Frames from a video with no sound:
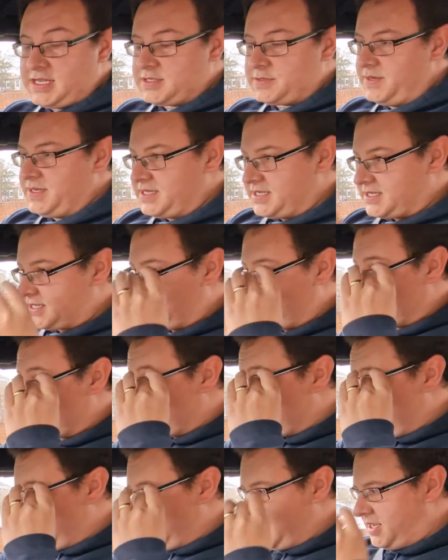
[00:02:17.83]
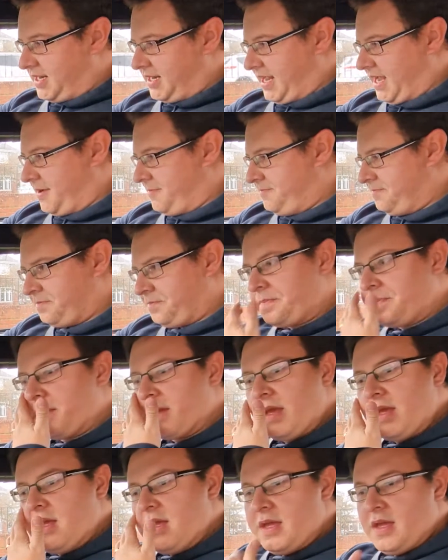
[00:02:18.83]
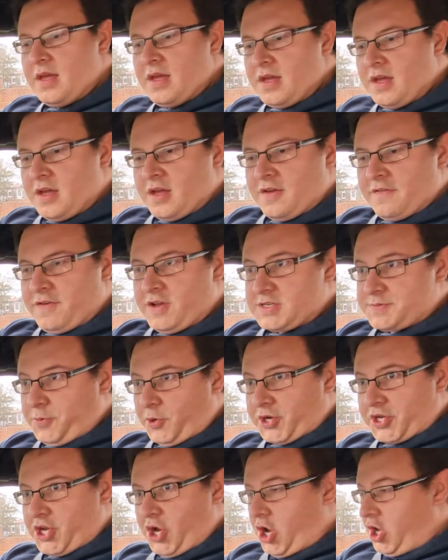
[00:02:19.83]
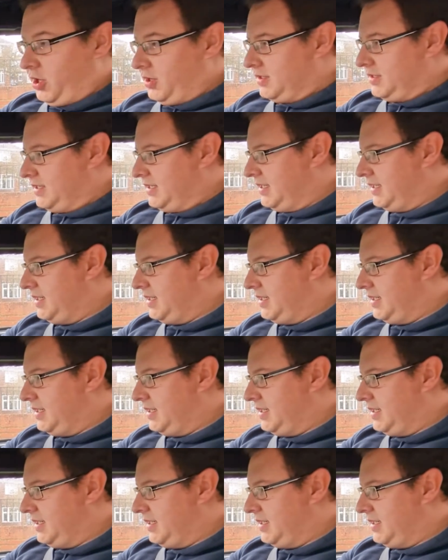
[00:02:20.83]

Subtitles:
as we discussed earlier. First port of call.